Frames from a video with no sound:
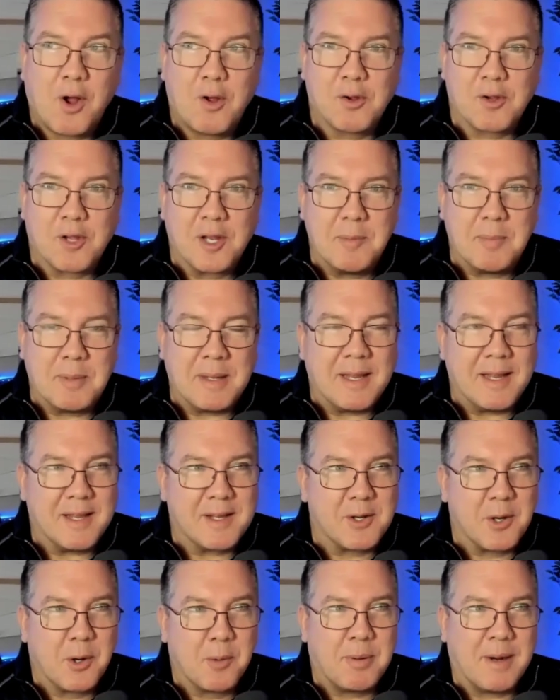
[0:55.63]
all going to be
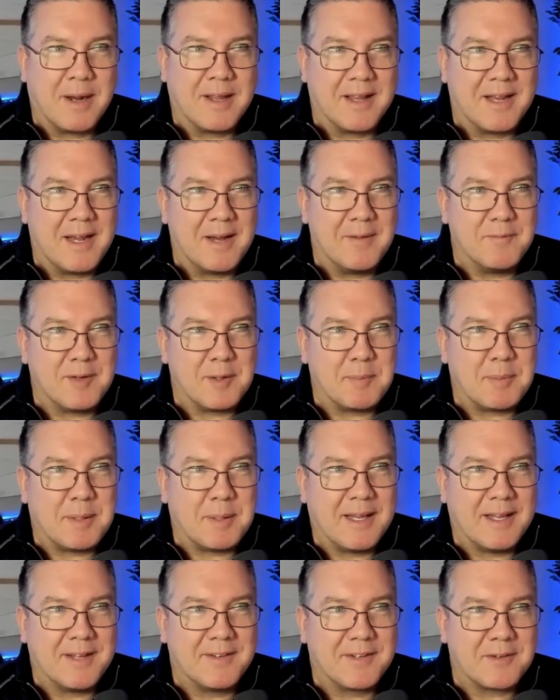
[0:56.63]
co-pilot
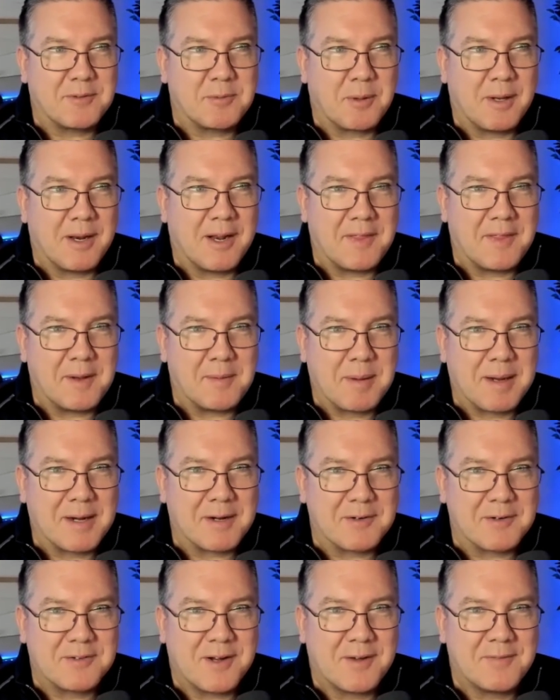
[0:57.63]
MVPs. That's what I think
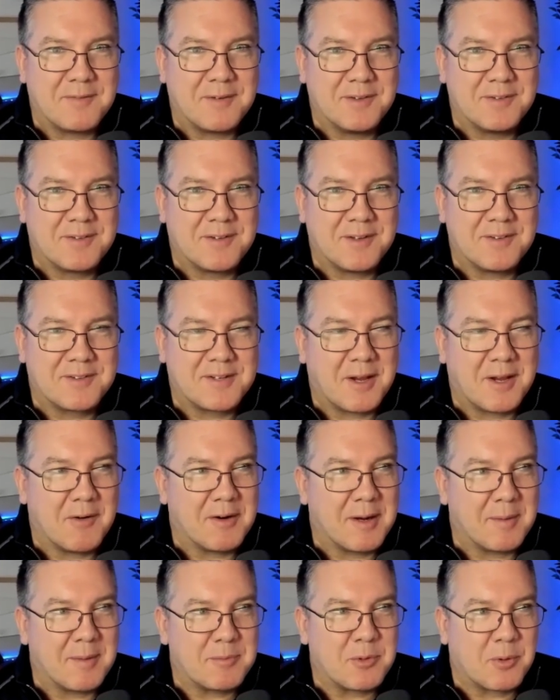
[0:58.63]
Microsoft is is
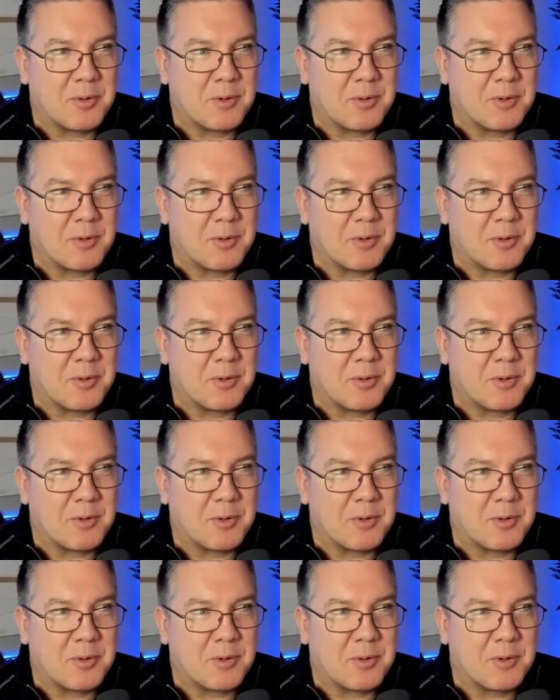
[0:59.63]
gearing up